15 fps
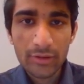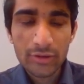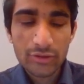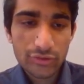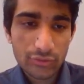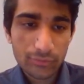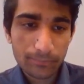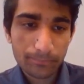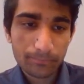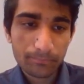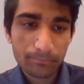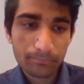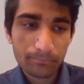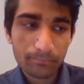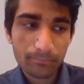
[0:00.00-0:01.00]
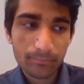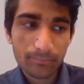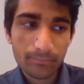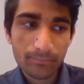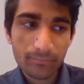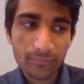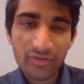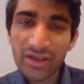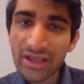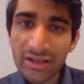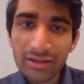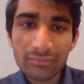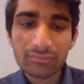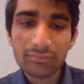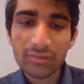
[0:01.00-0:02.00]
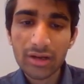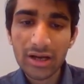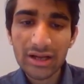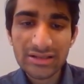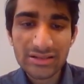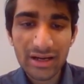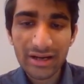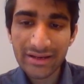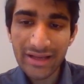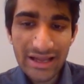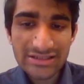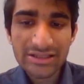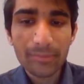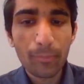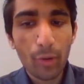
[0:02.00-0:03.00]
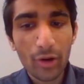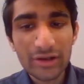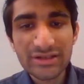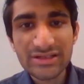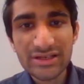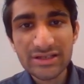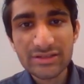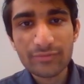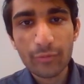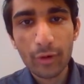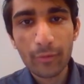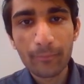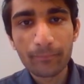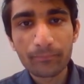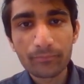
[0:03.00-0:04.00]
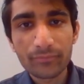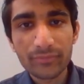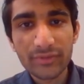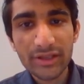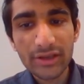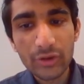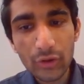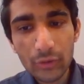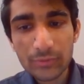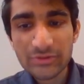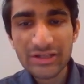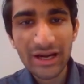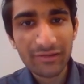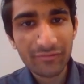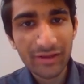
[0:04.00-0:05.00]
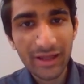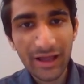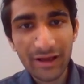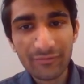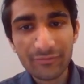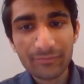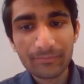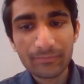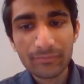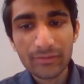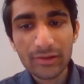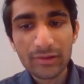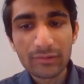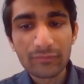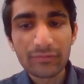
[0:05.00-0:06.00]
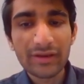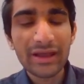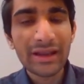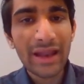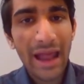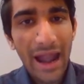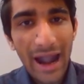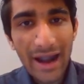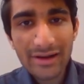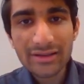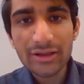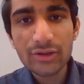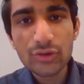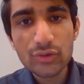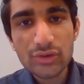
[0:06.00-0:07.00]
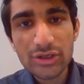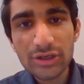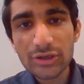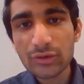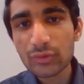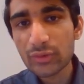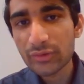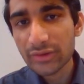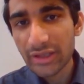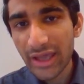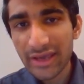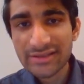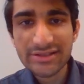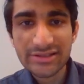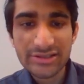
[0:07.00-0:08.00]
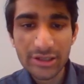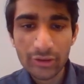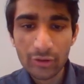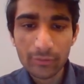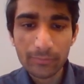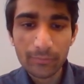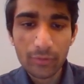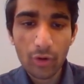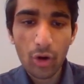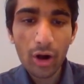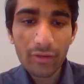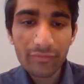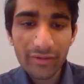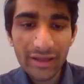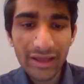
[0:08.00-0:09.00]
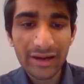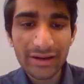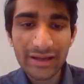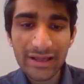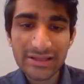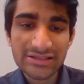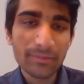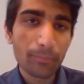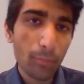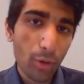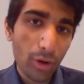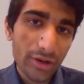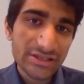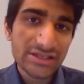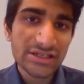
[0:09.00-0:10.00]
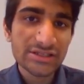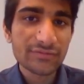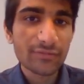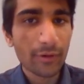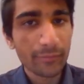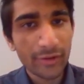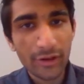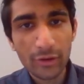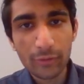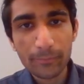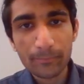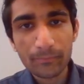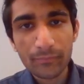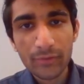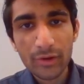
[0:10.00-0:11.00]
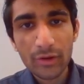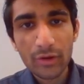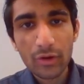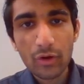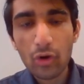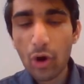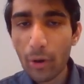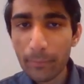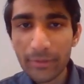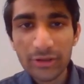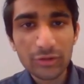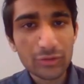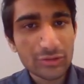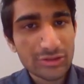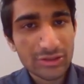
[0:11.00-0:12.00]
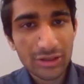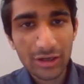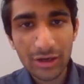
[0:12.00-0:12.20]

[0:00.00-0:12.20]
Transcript: So we can attach the policies from the groups that we have. We can add the user to the existing group, or we can attach the policies from the group, copy those